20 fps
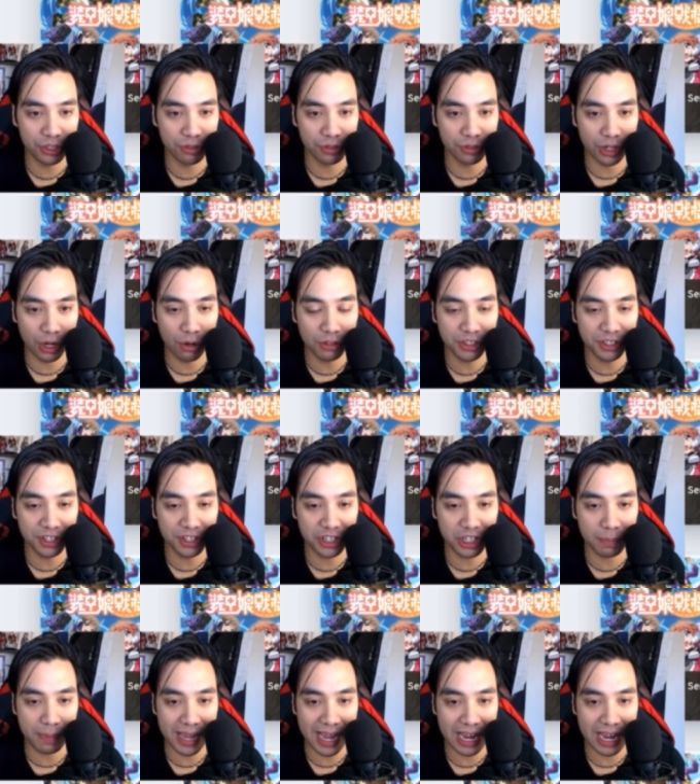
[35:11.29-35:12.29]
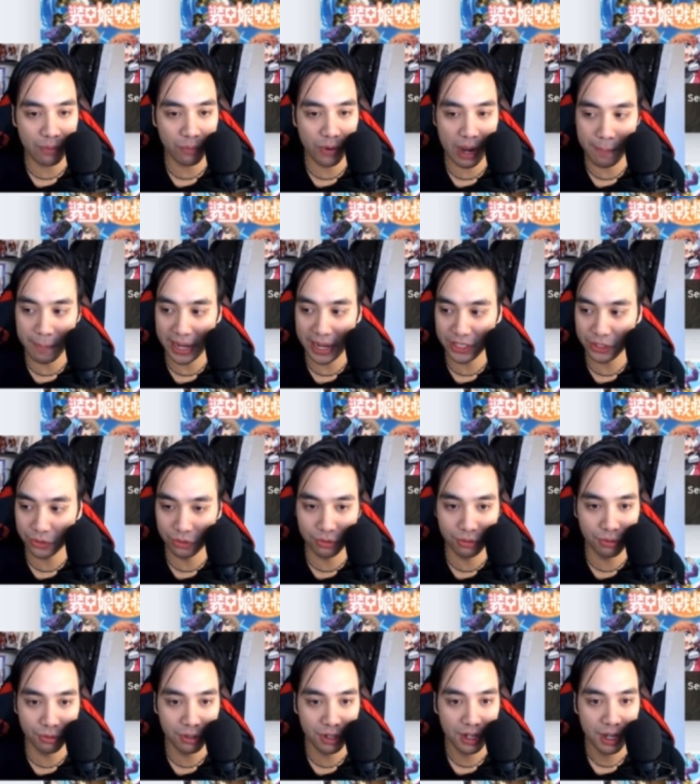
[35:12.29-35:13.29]
to an alternate Japan where
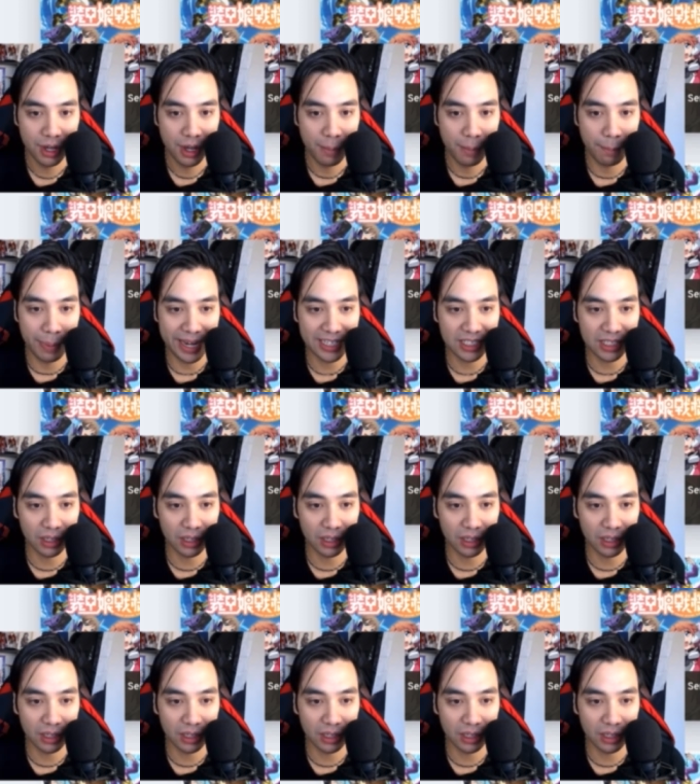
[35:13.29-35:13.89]
metal-based